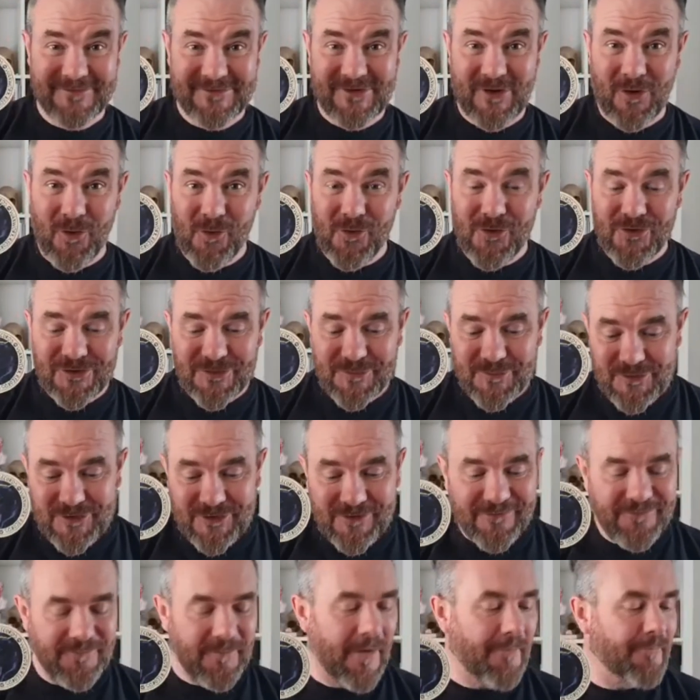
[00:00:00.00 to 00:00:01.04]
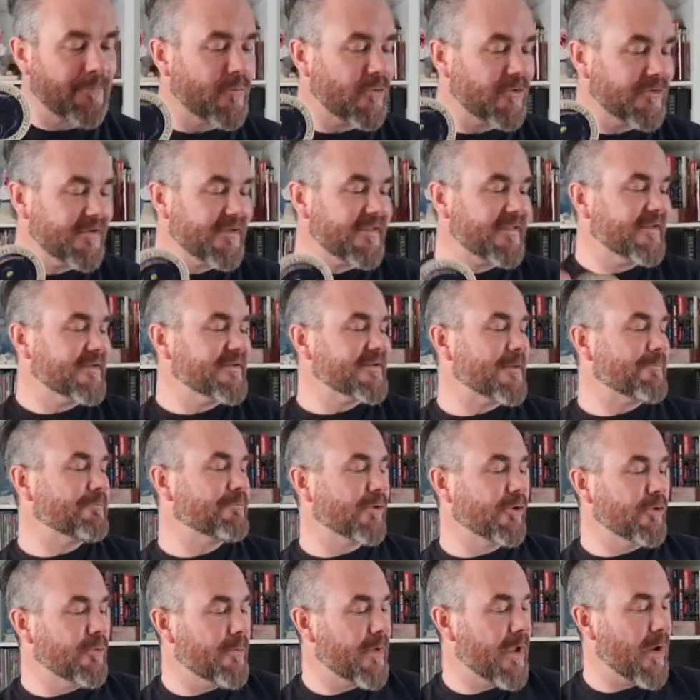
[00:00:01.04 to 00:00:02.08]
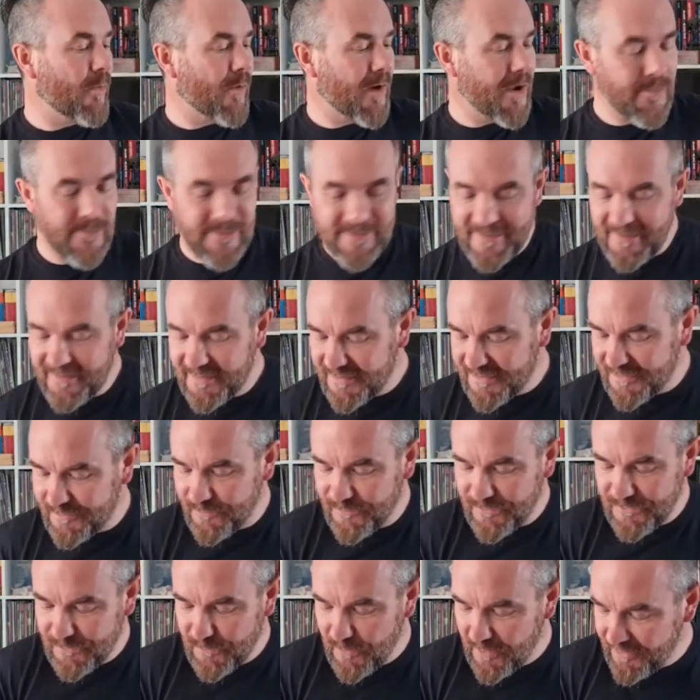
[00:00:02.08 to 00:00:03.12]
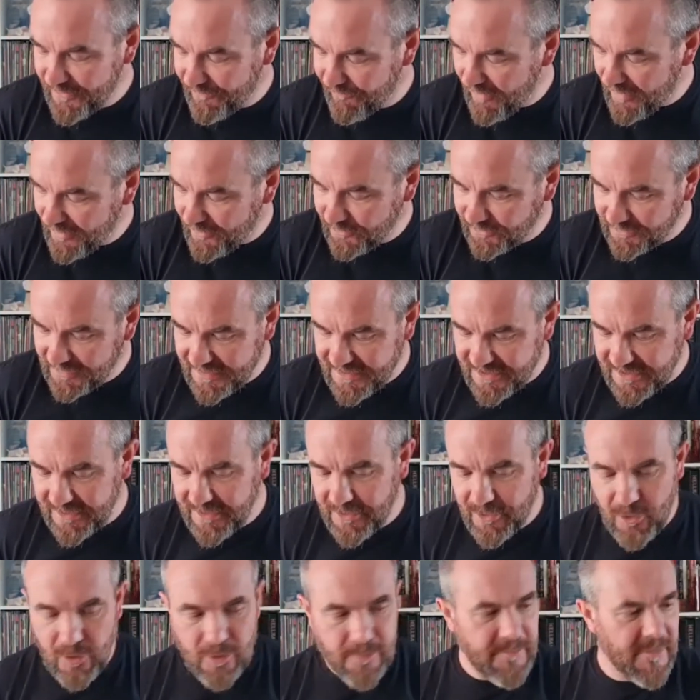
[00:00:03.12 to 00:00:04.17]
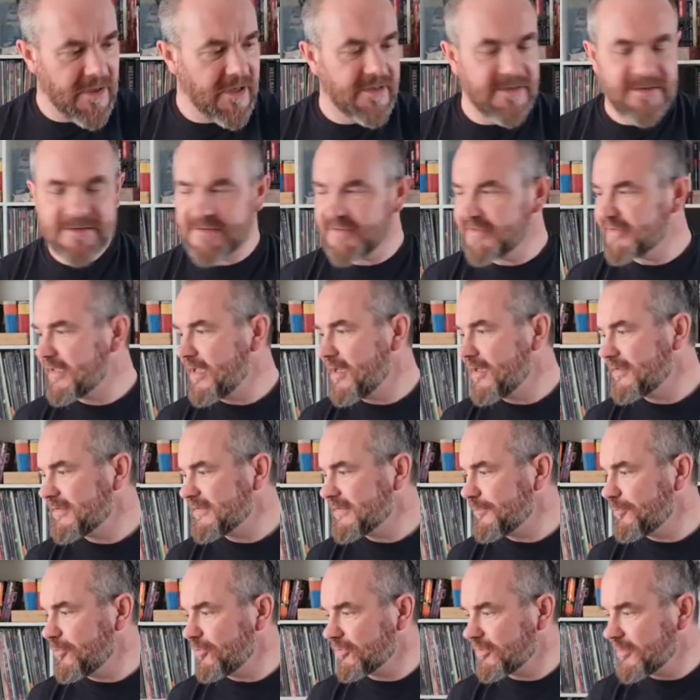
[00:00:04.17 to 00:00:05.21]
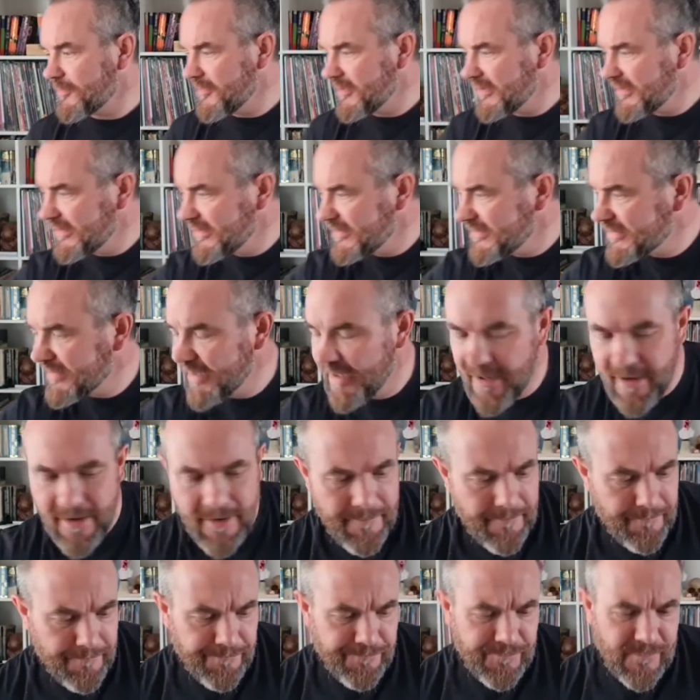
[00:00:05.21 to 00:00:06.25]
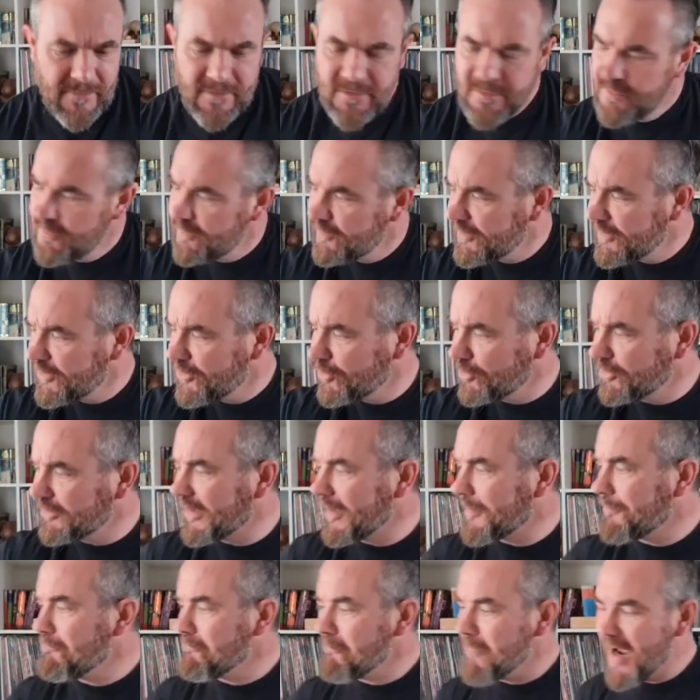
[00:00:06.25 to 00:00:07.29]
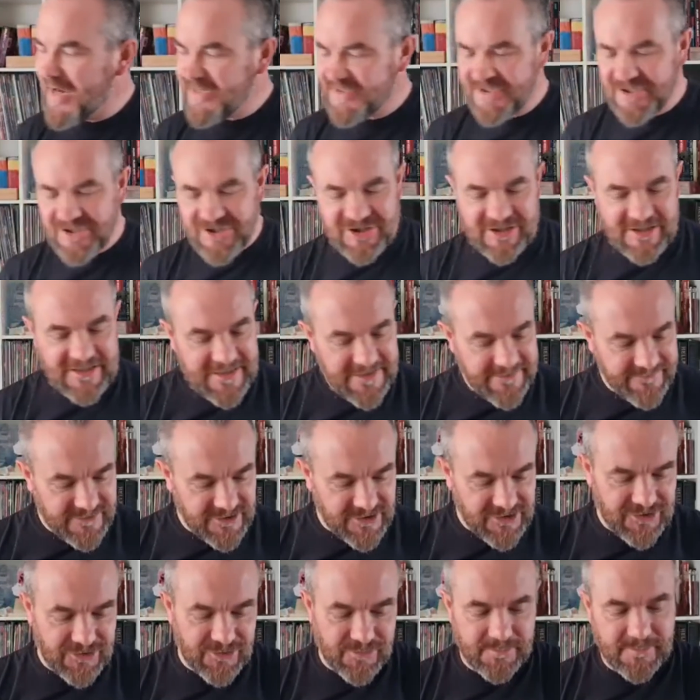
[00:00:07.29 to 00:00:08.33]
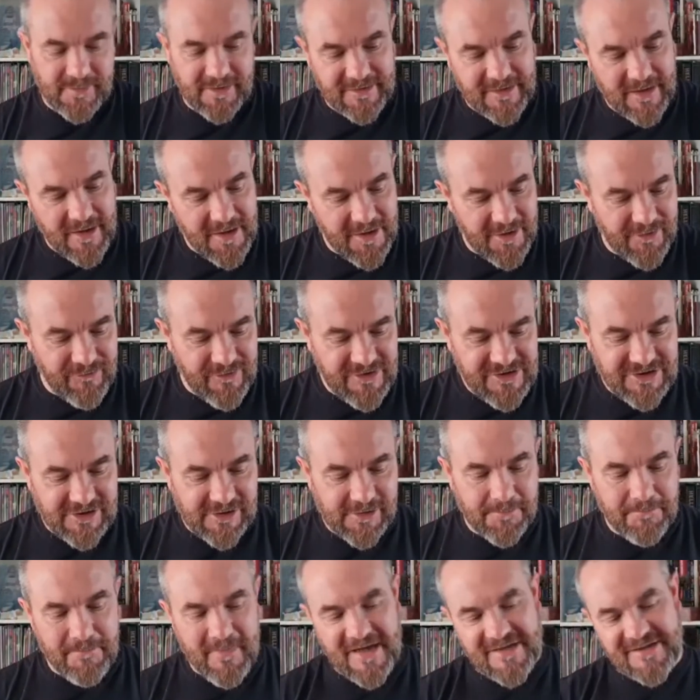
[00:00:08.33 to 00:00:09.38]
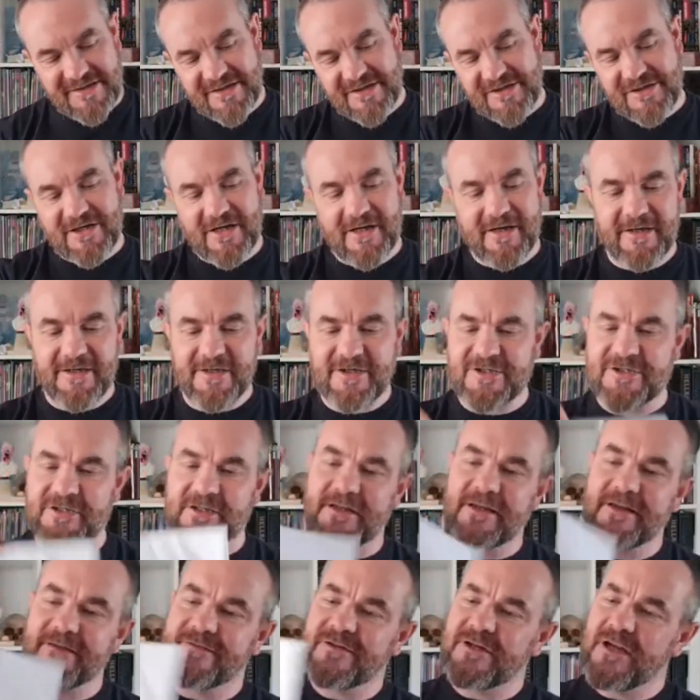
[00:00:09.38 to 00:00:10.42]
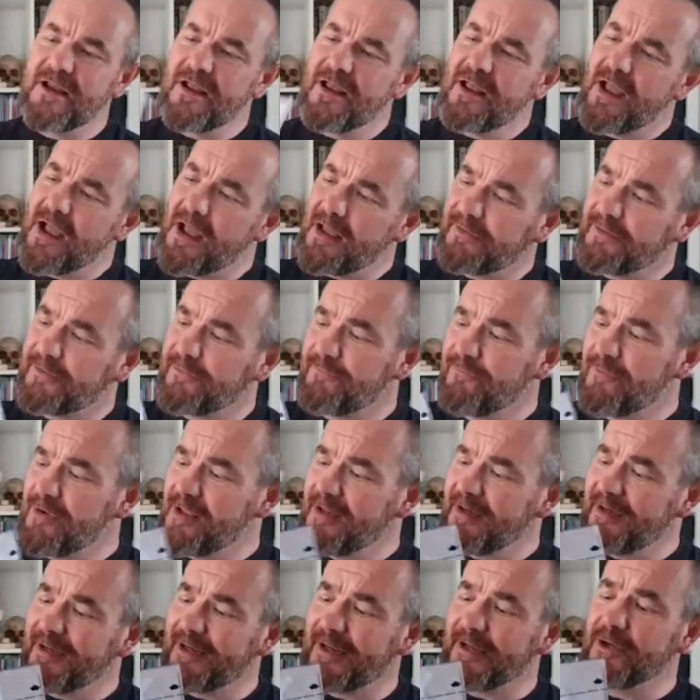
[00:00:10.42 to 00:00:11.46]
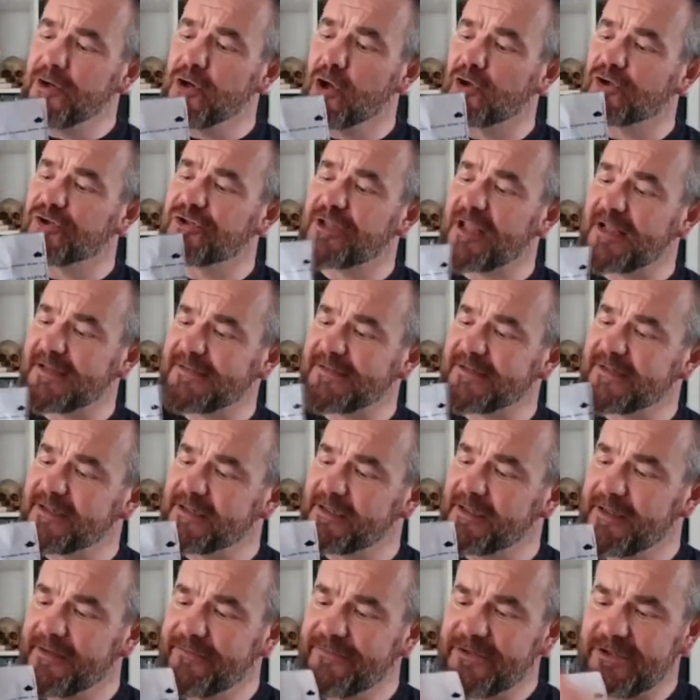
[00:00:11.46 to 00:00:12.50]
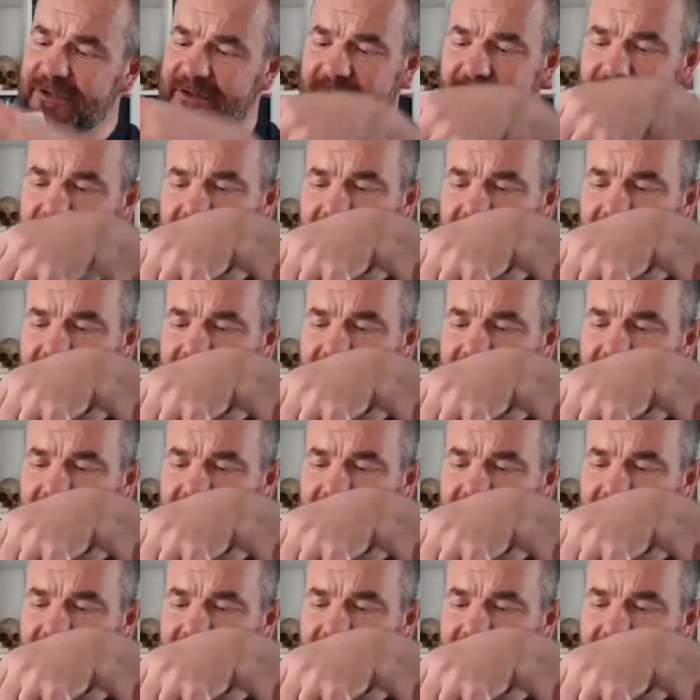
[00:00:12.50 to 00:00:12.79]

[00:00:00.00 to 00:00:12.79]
Awesome stuff, man. One of the things that blew me away with this was when the record actually come, they're starting to put them in these um called like master sleeves or something like that, original master series sleeves, and they're really like non-static sleeves.